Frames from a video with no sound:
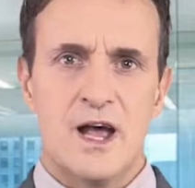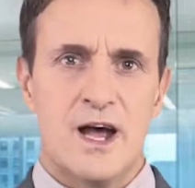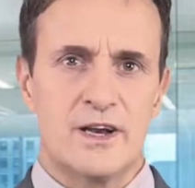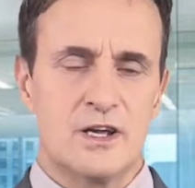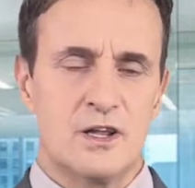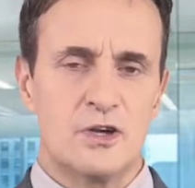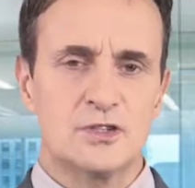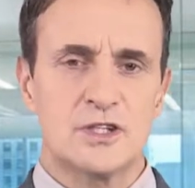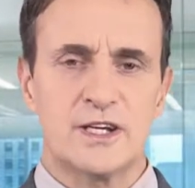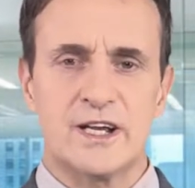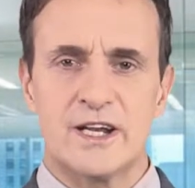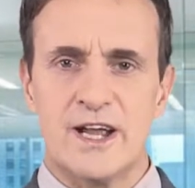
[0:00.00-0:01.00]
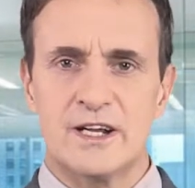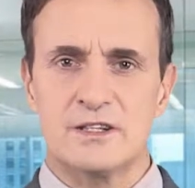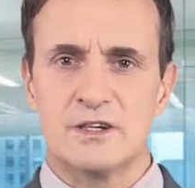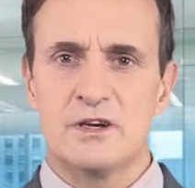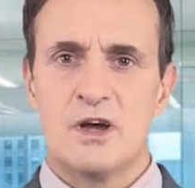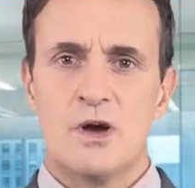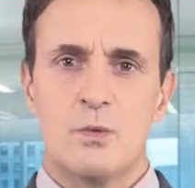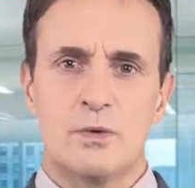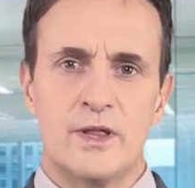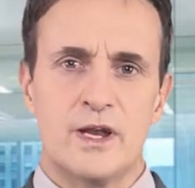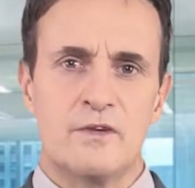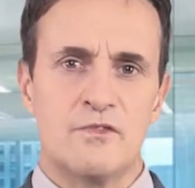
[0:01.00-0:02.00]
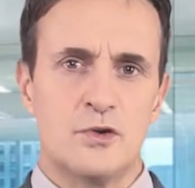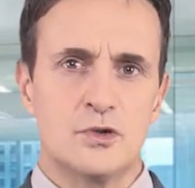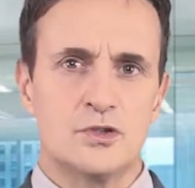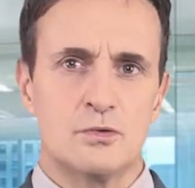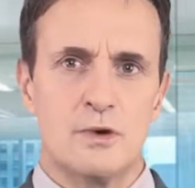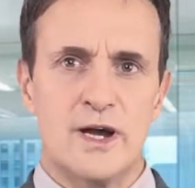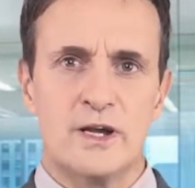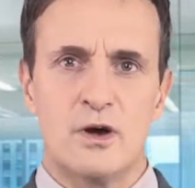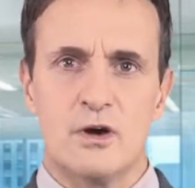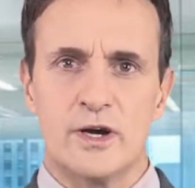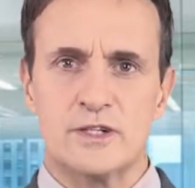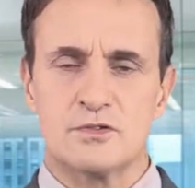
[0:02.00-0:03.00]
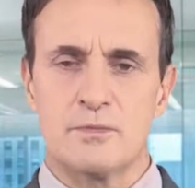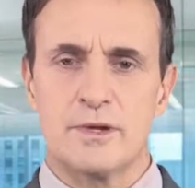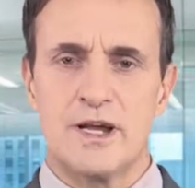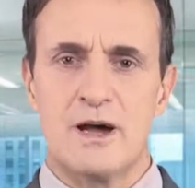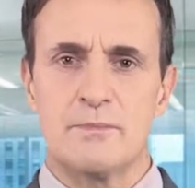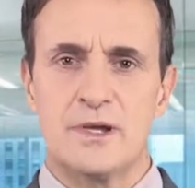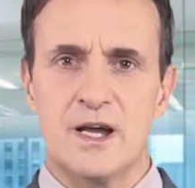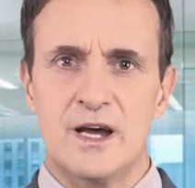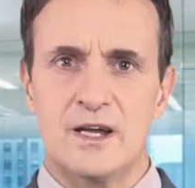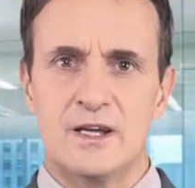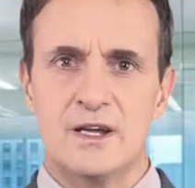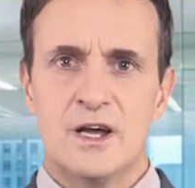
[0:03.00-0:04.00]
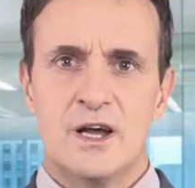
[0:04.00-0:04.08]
and are closely connected with any future rate hikes from the RBA.